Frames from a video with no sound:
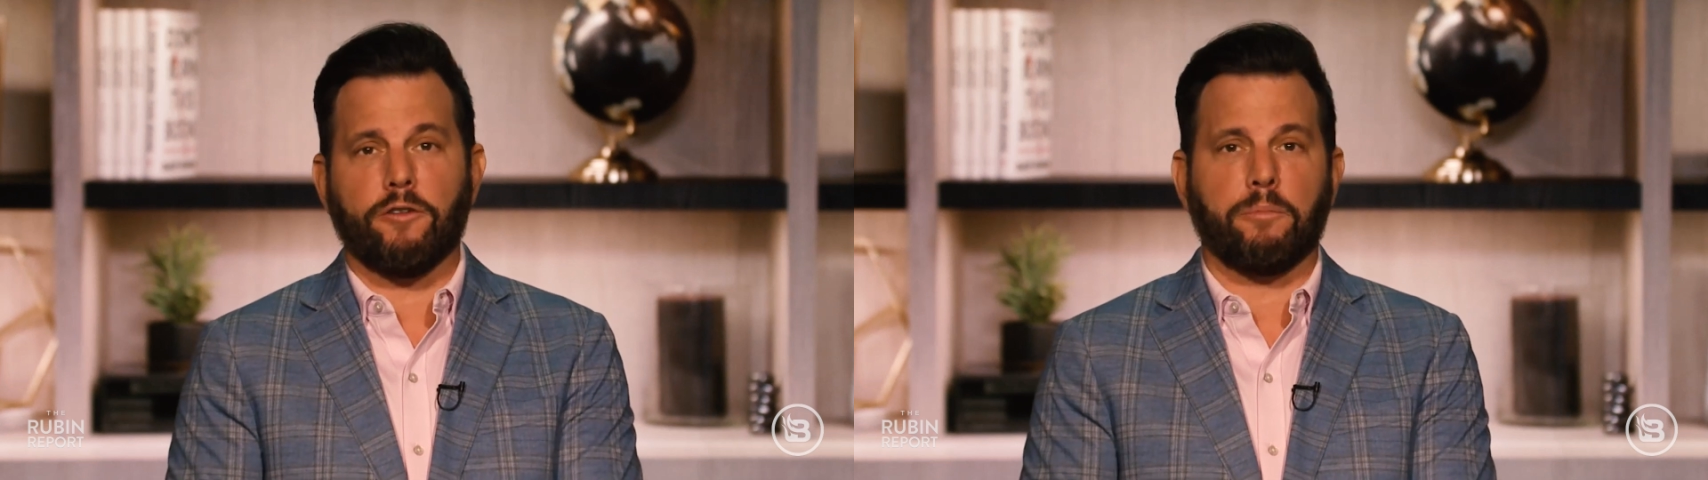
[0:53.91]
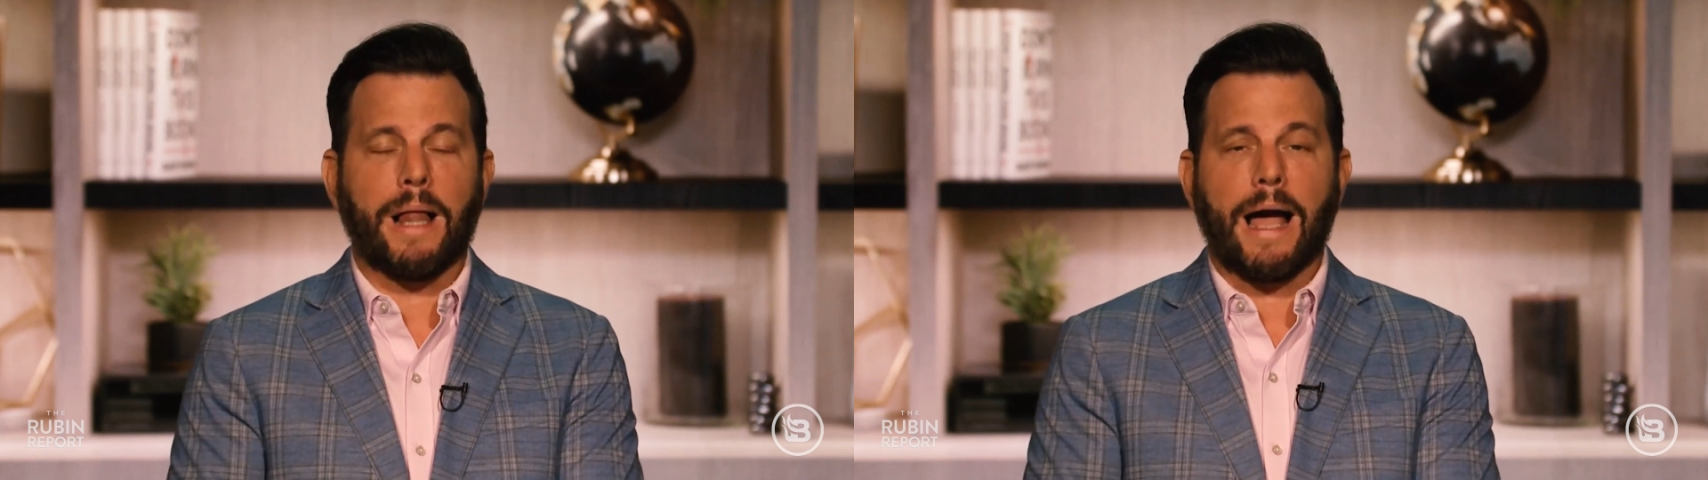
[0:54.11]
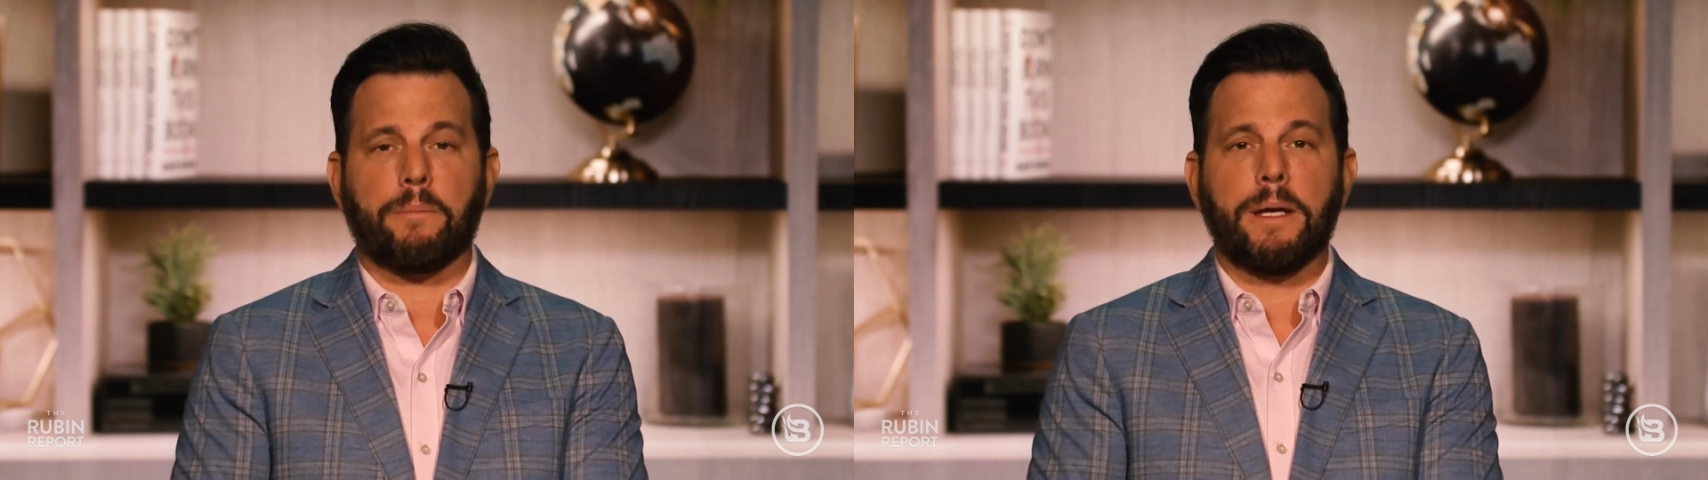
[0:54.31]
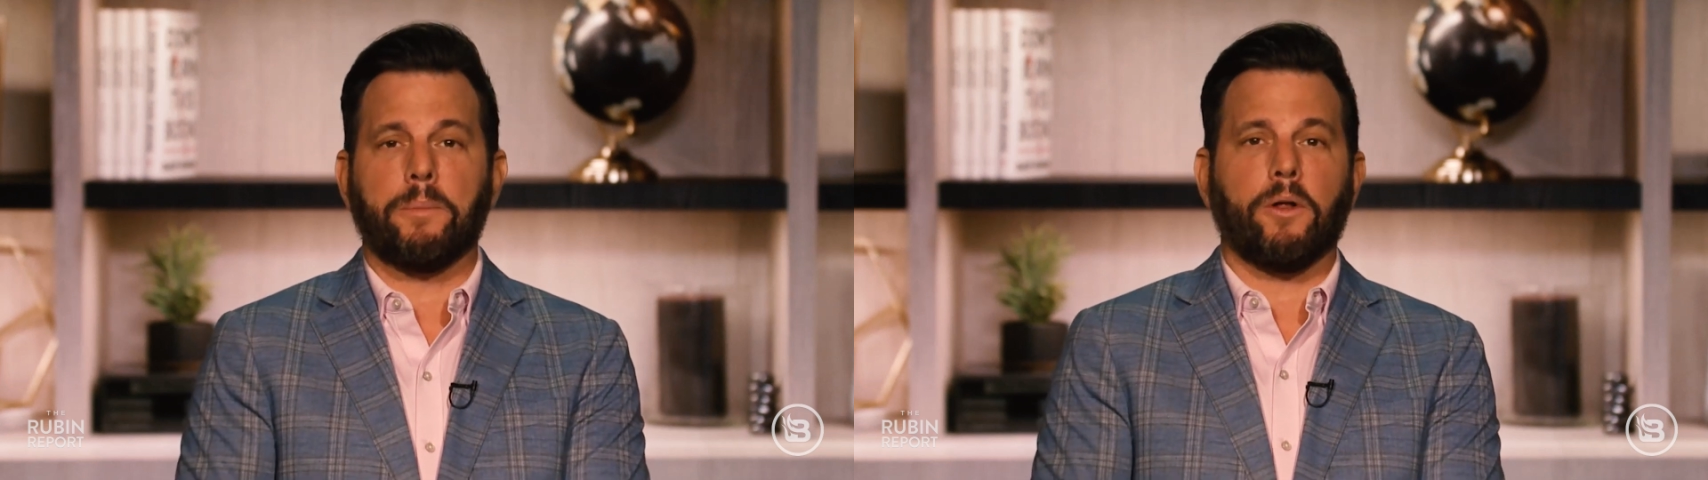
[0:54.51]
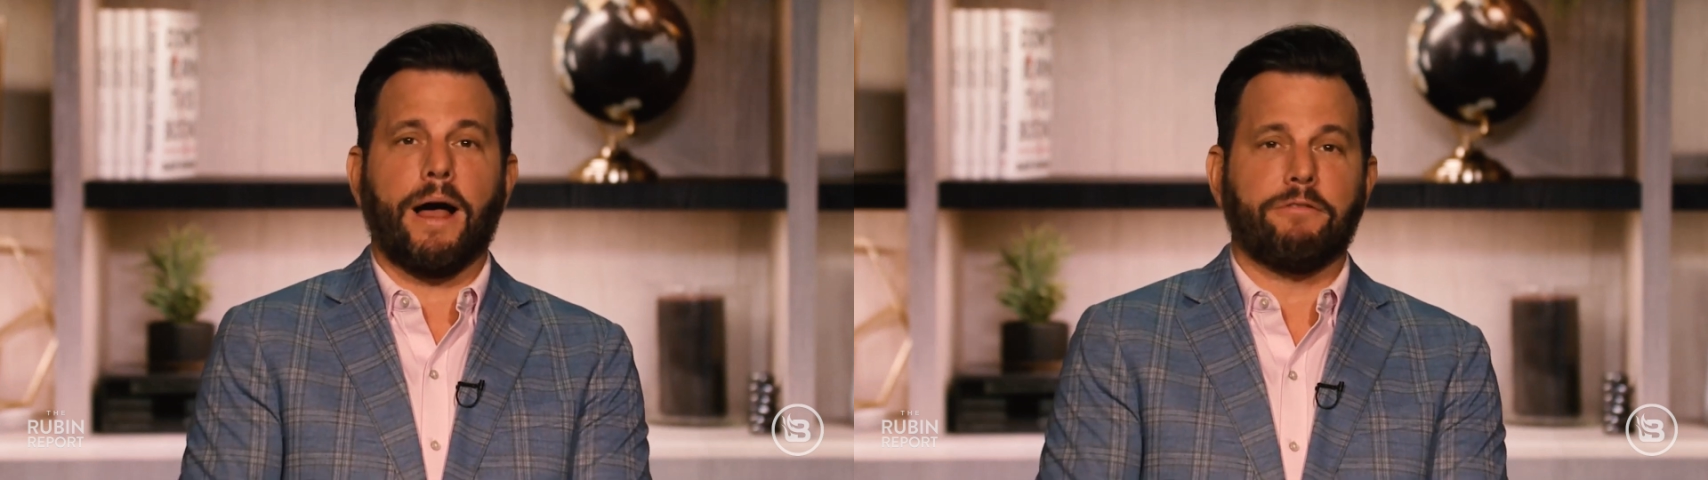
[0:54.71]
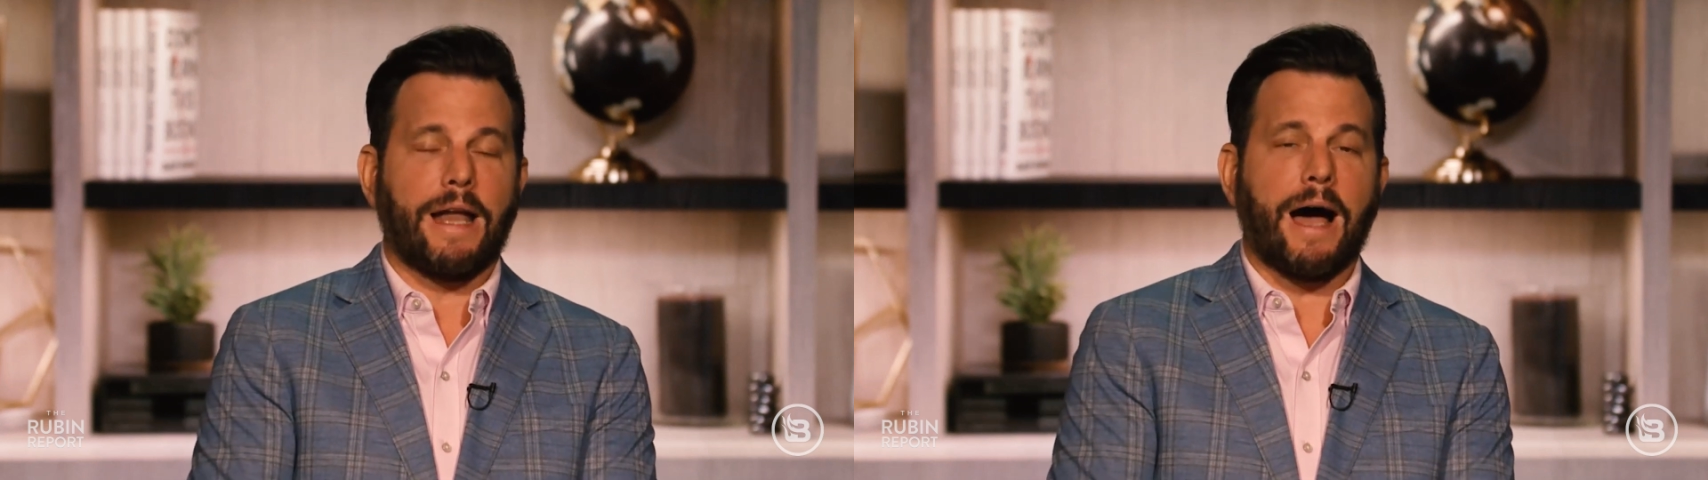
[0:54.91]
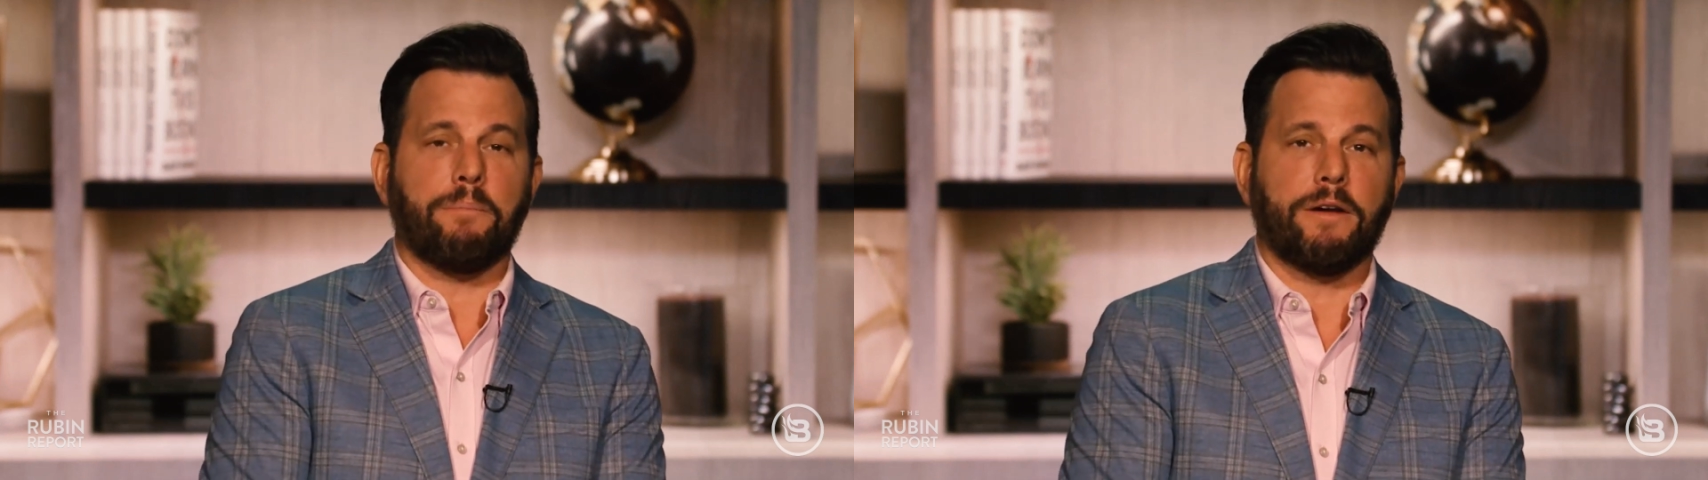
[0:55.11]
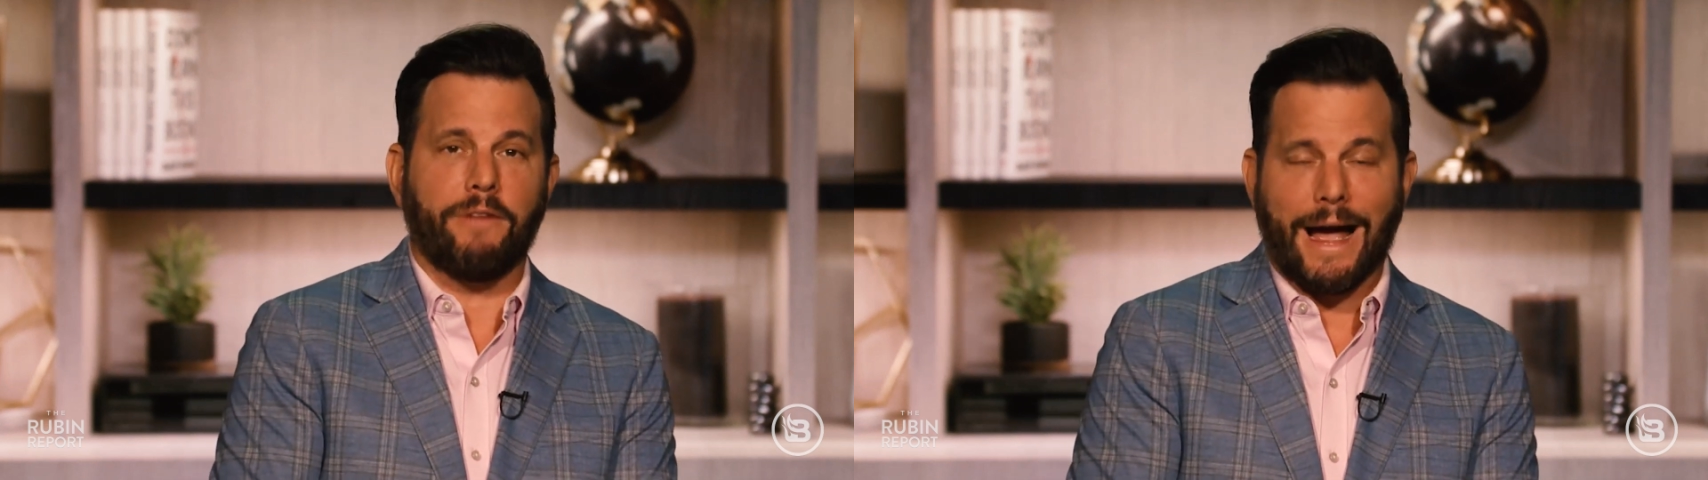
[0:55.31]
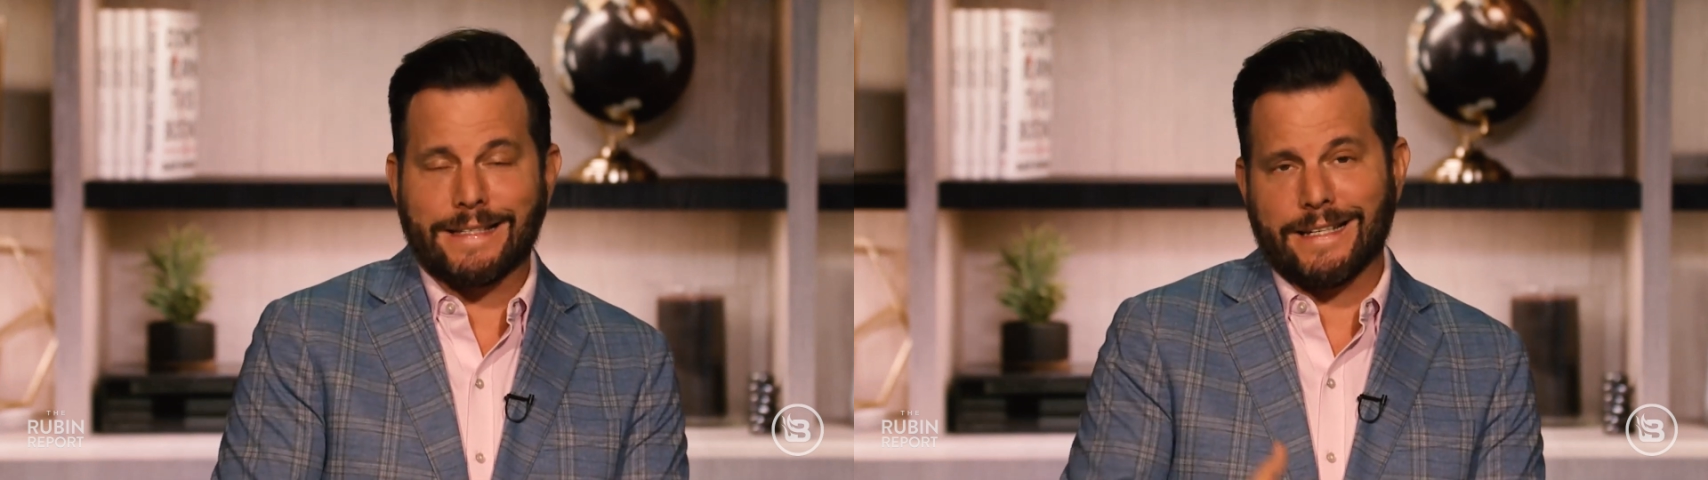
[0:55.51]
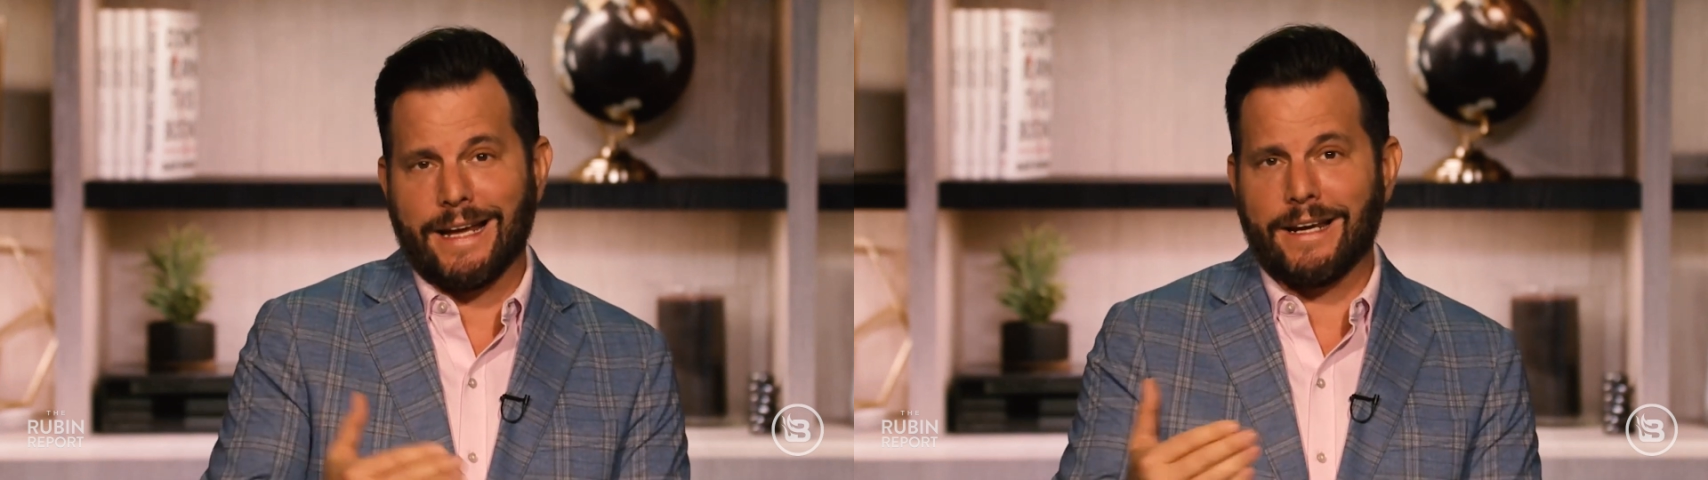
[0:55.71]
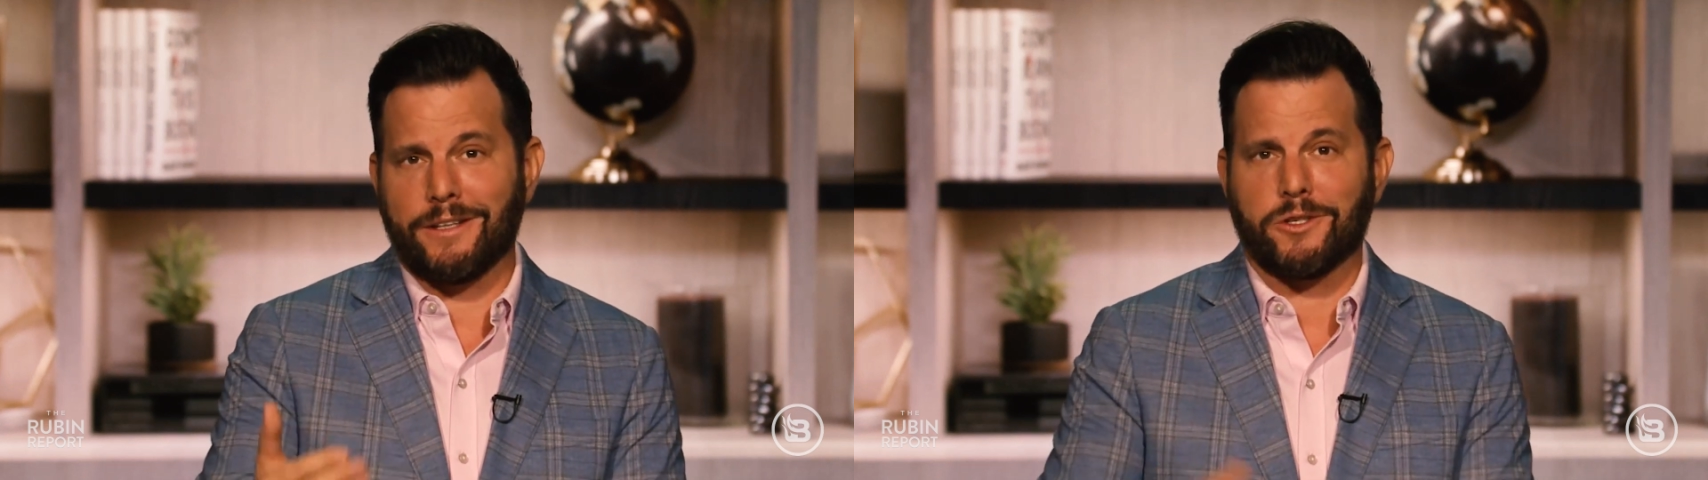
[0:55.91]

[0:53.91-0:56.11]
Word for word: of black people have not been vaccinated.